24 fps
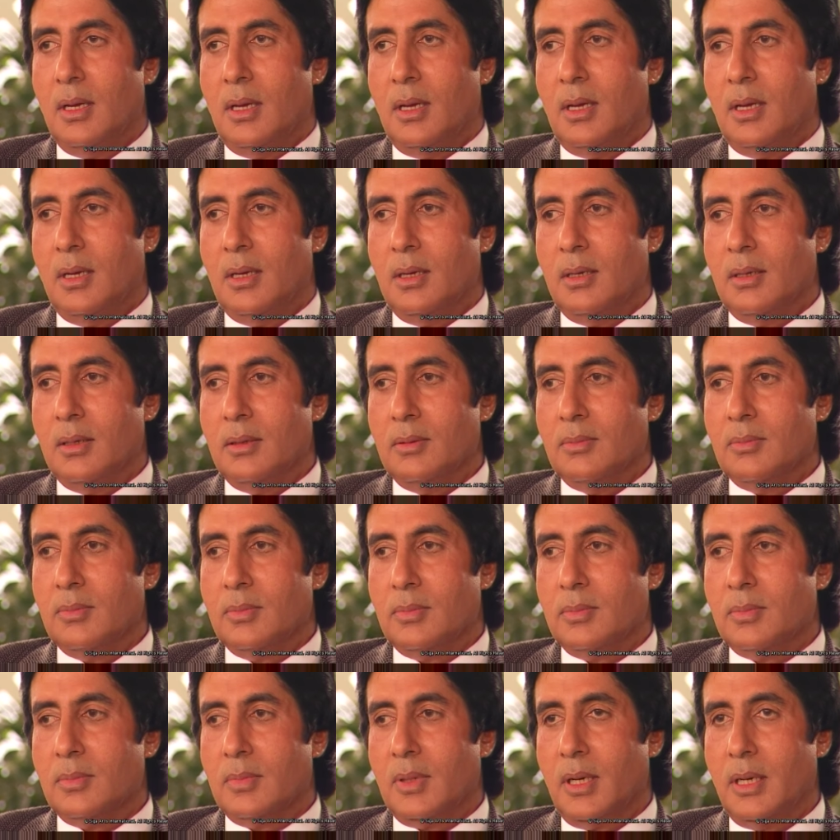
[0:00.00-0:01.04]
um,
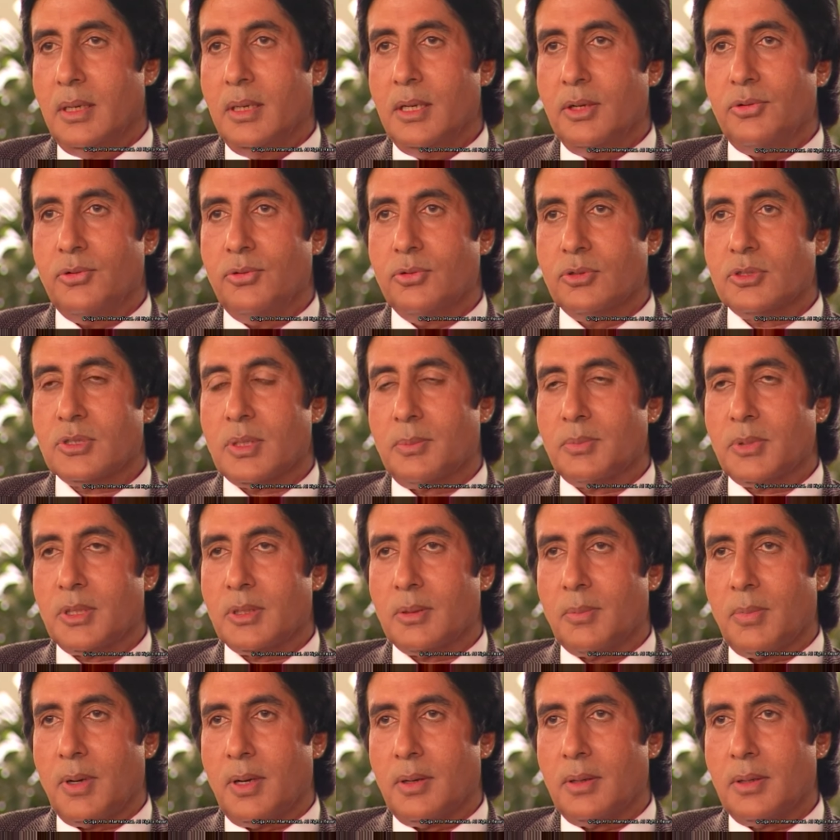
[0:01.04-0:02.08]
I need to do something
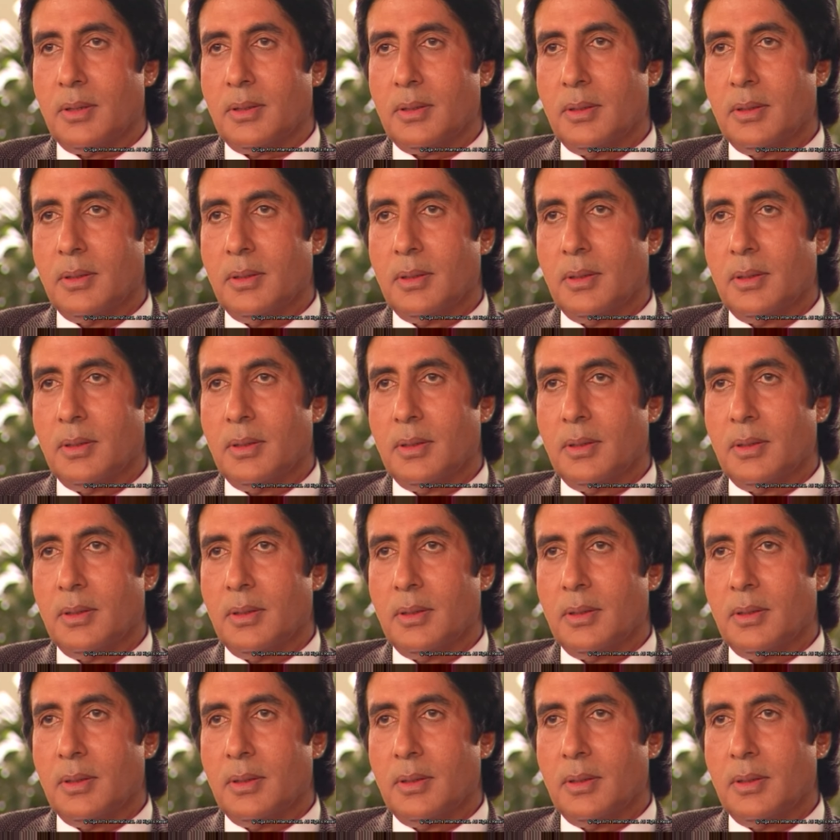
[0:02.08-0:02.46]
about it.